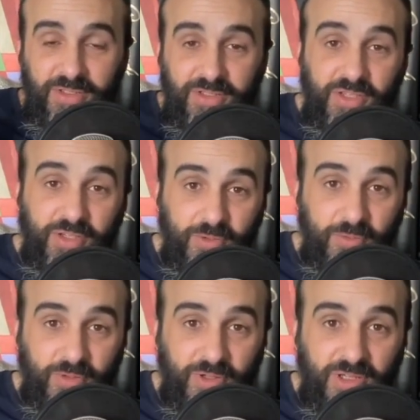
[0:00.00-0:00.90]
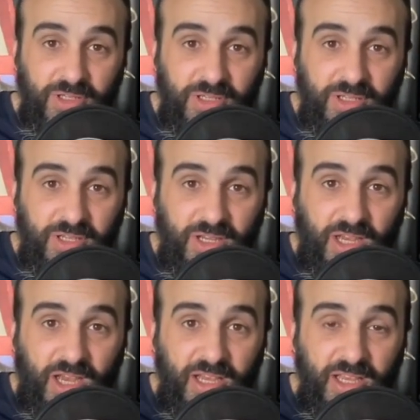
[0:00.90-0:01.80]
Two,
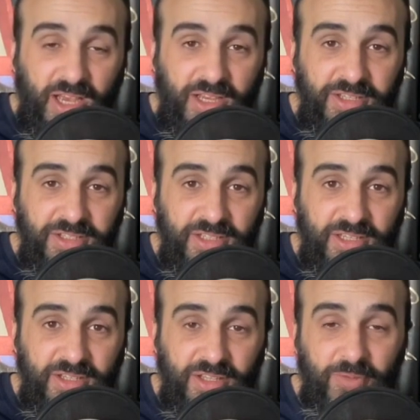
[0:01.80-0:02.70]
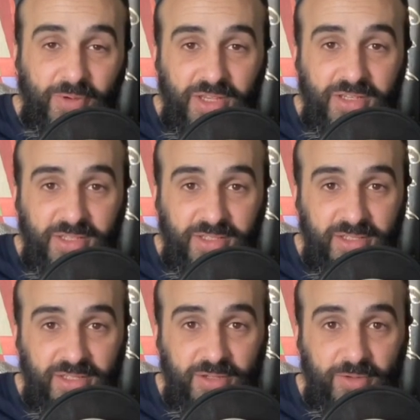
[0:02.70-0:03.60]
I had another idea
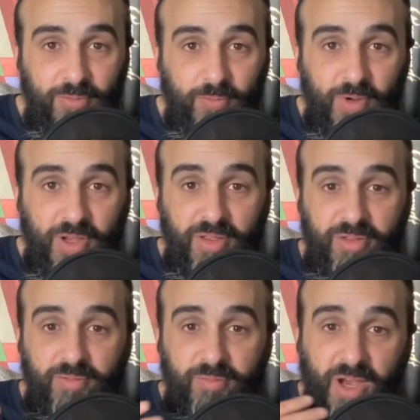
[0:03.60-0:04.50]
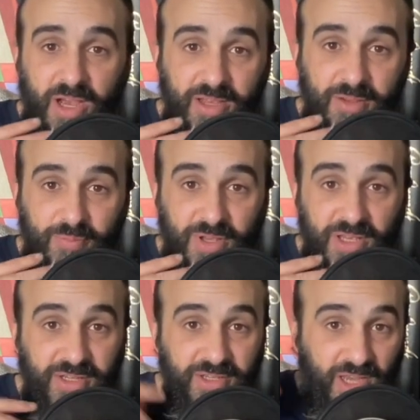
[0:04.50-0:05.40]
to do with my
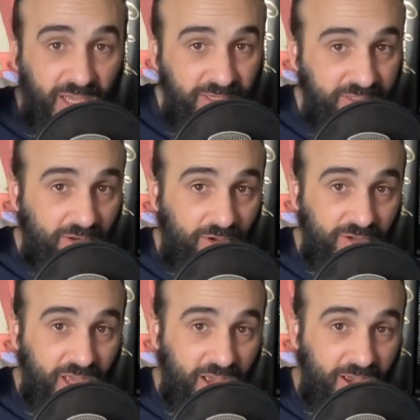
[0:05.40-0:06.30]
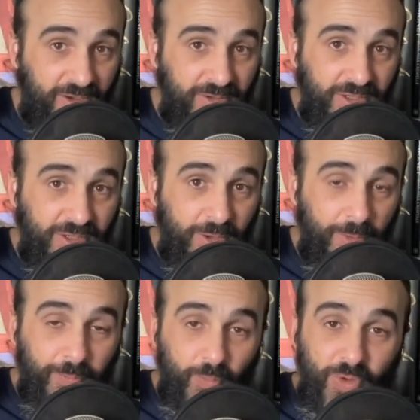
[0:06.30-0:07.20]
beard and long hair,
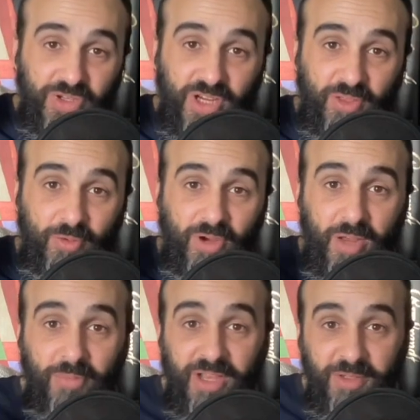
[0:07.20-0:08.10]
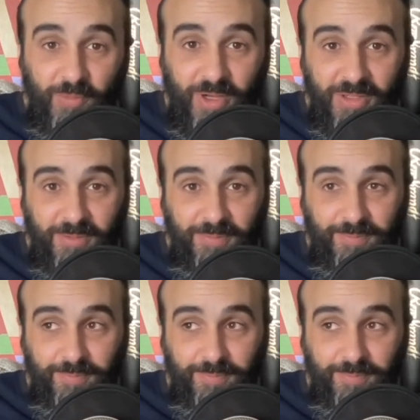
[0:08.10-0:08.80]
which I thought I might as well